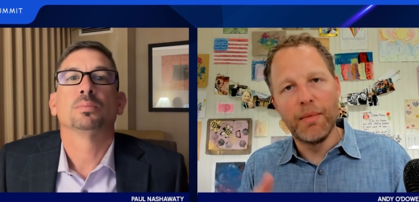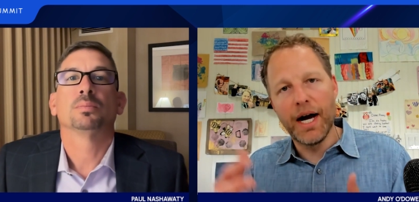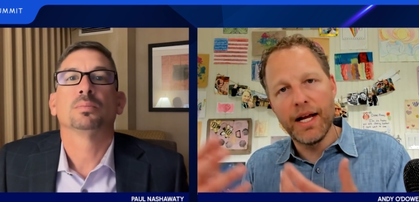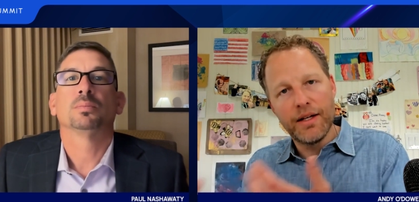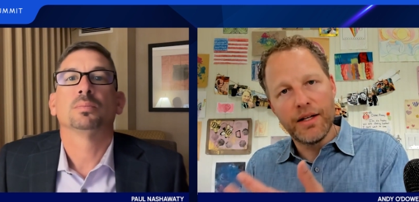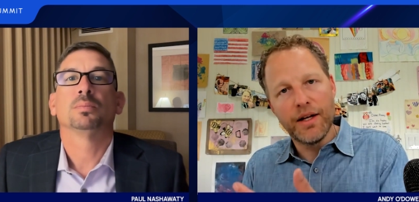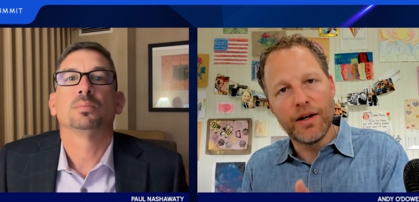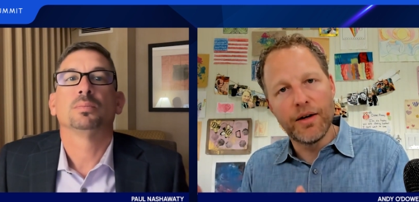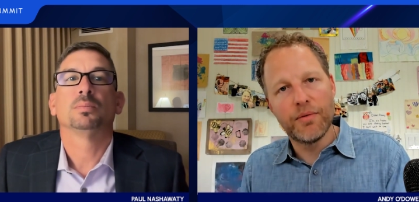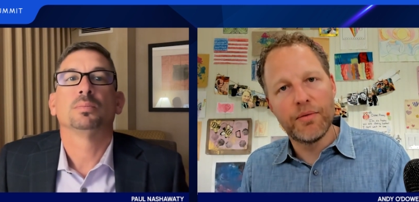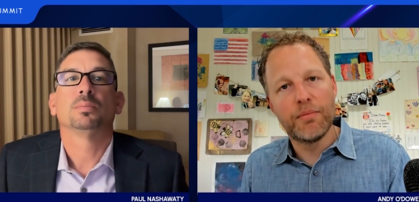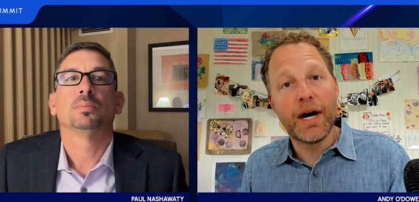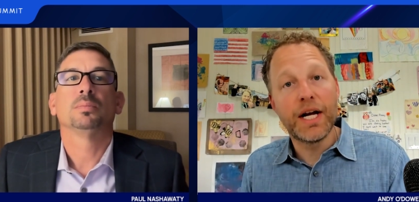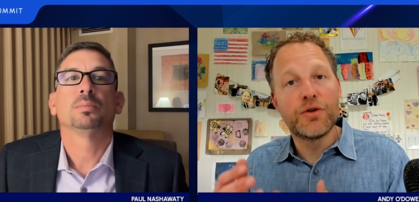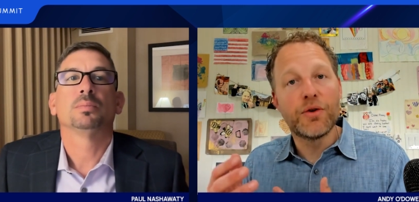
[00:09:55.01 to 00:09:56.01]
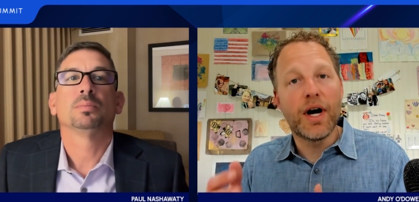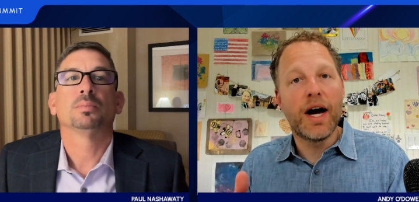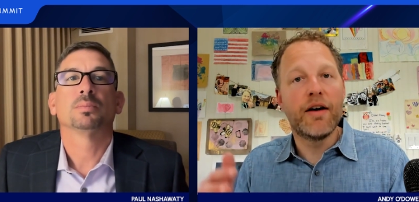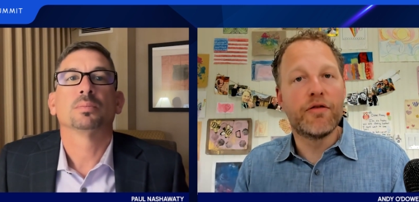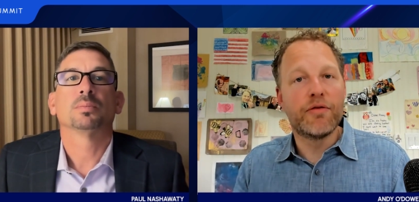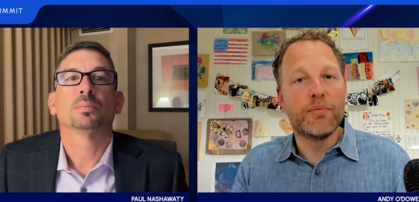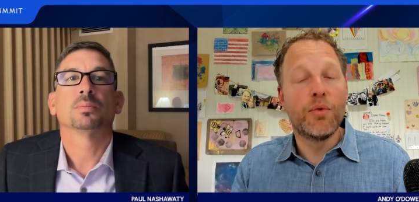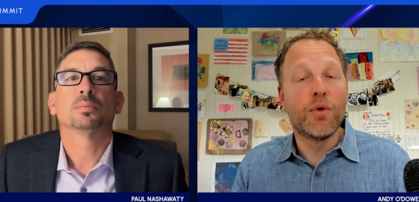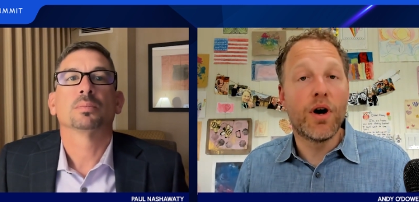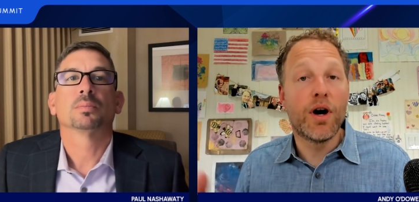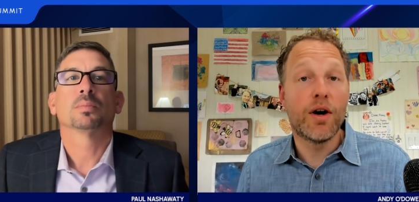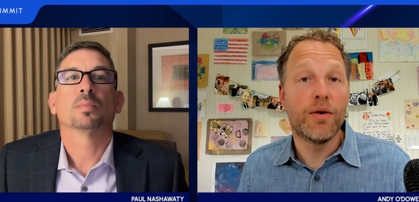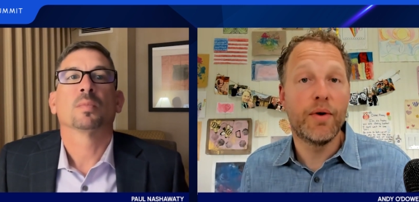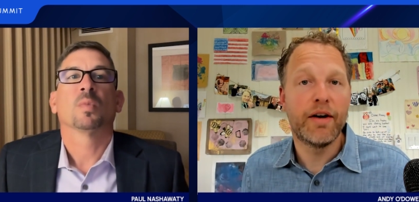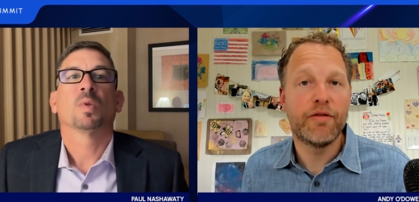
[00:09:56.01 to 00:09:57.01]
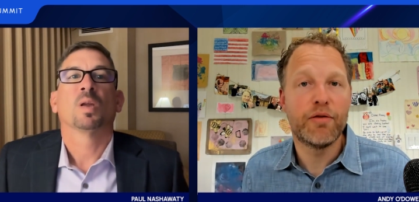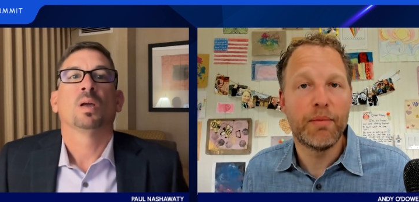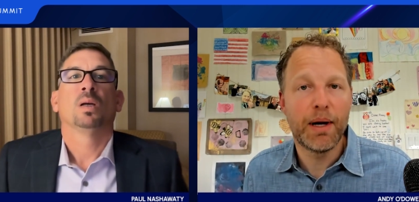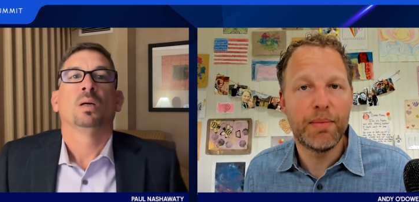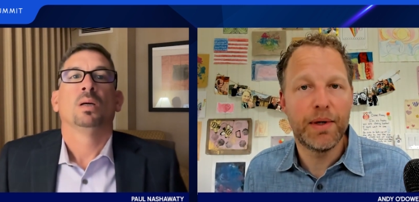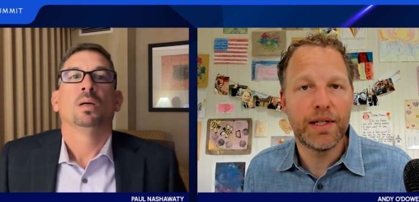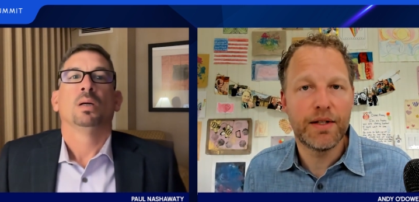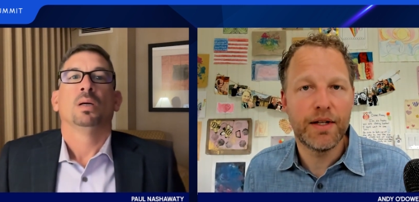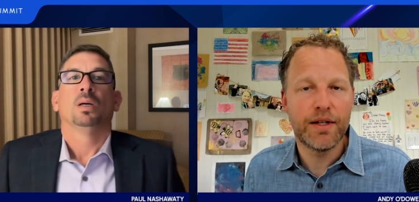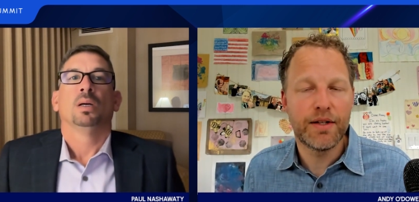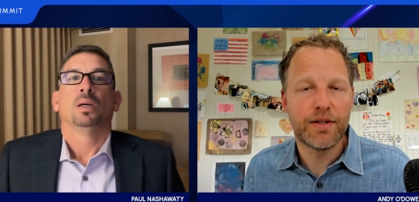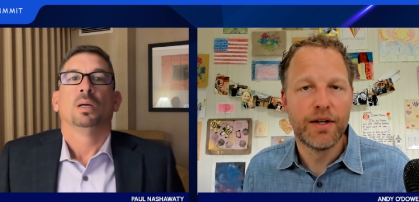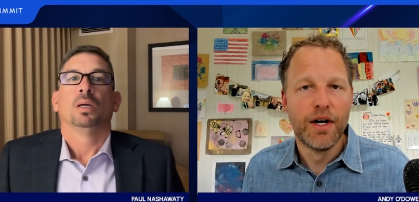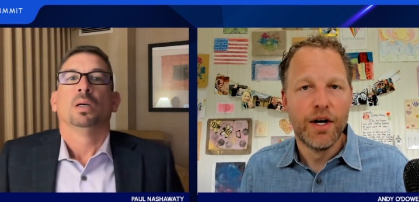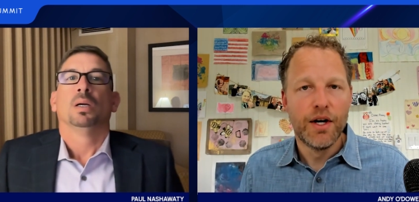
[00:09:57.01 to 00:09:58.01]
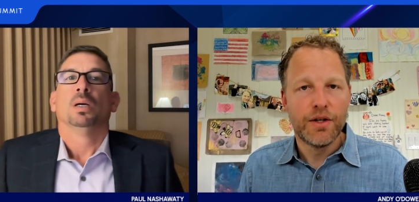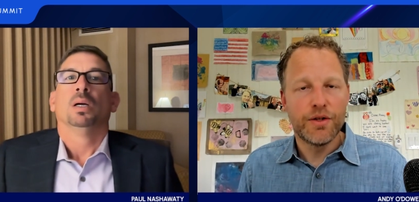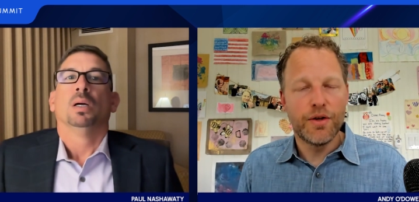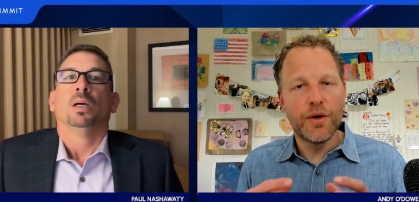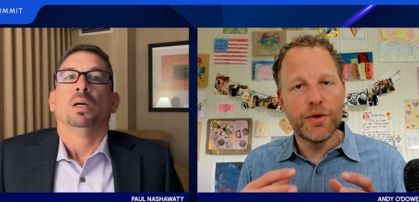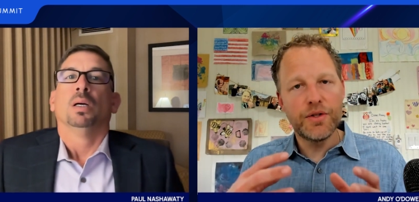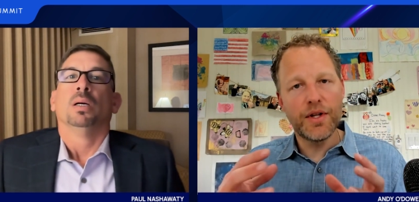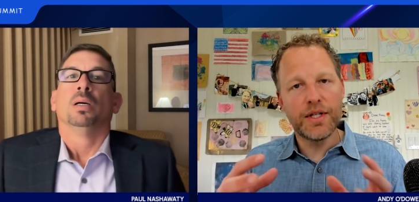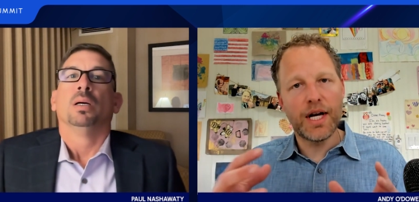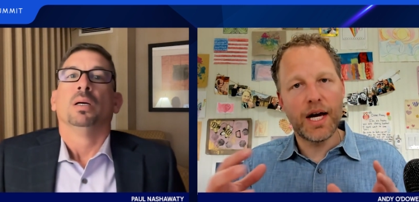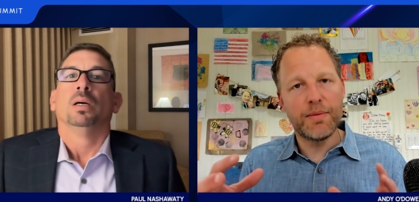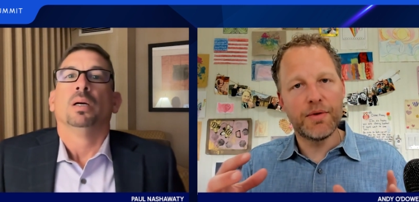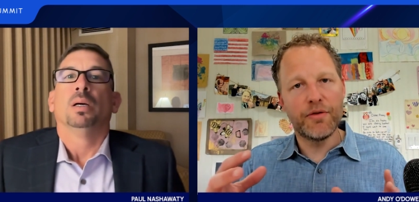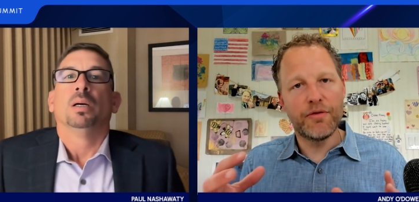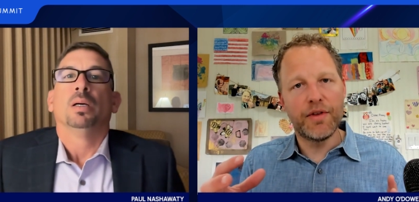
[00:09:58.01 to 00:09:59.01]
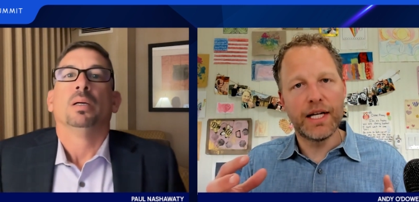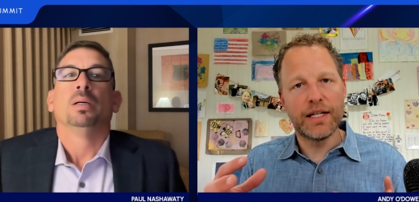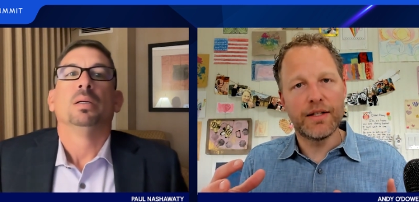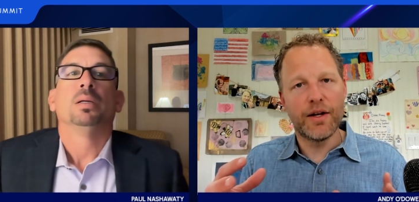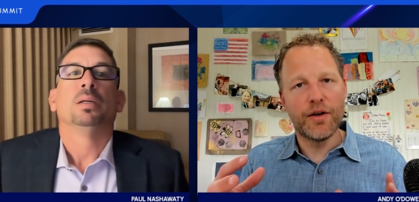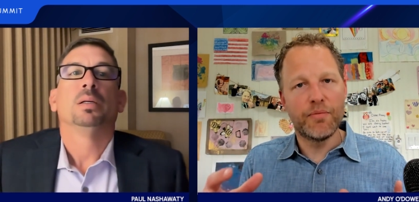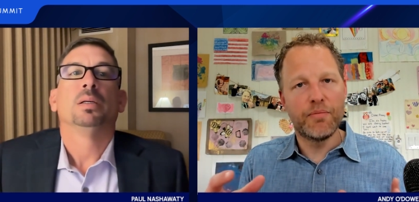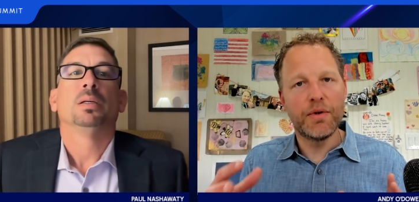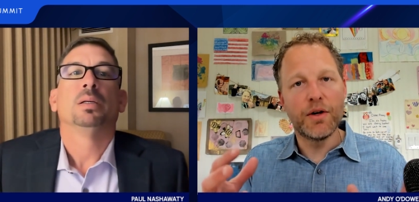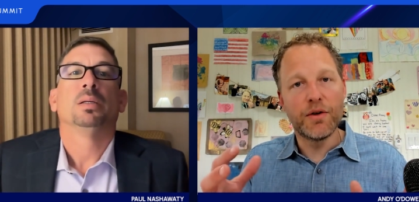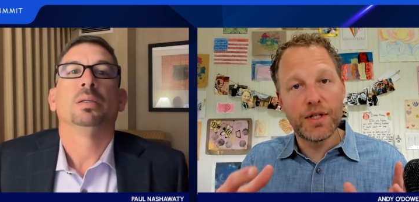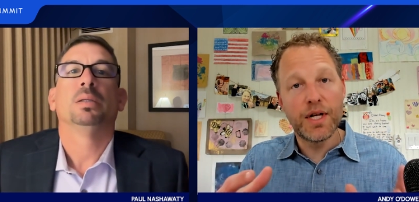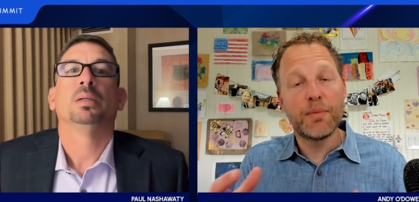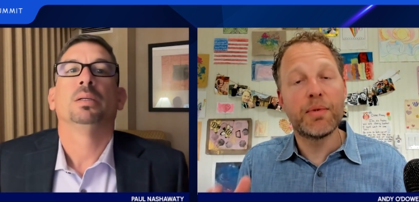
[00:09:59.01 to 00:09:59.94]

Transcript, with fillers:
Speaker 1: might, you know, might drive more ROI for my business. So those are the types of things that are, you know,